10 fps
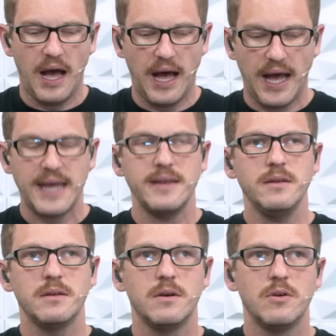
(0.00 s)

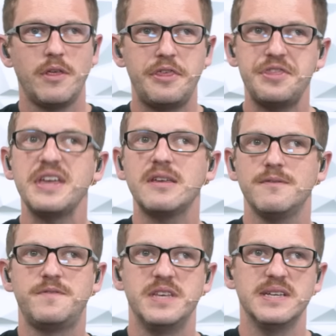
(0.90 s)
I think
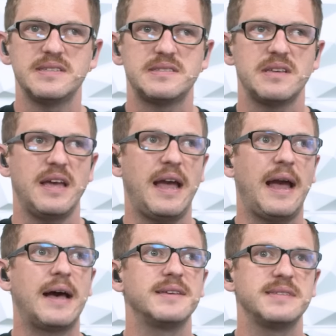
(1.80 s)
of this
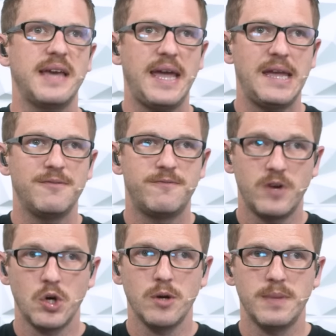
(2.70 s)
as a
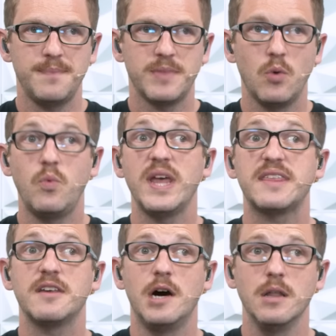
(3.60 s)
verb
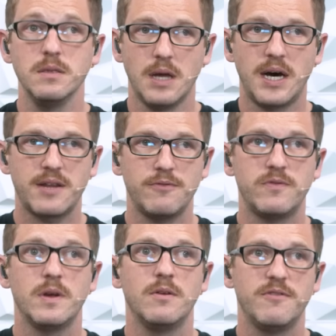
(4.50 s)
with a lot
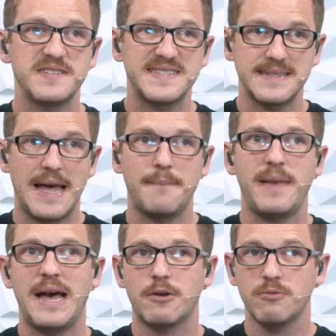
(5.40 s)
of
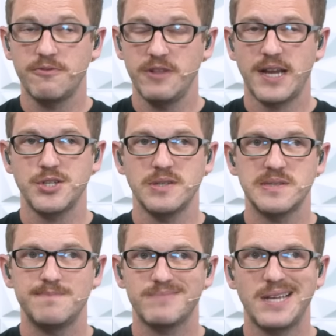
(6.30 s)
slapback
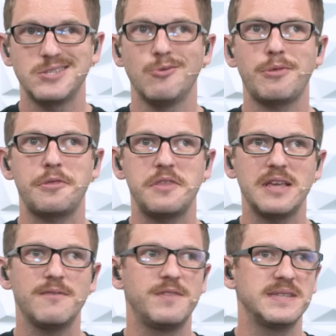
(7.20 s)
reflections. I don't
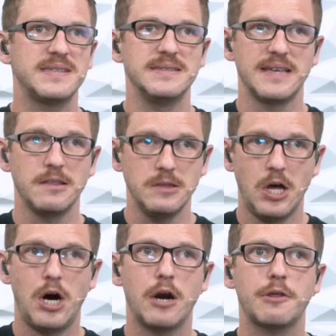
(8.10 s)
think of this as a
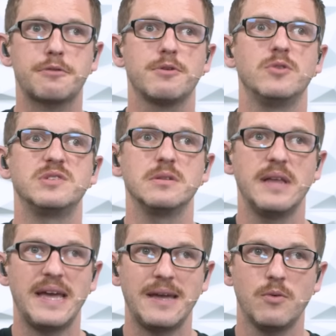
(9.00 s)
long throw
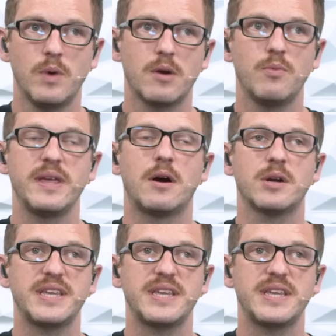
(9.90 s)
delay where we are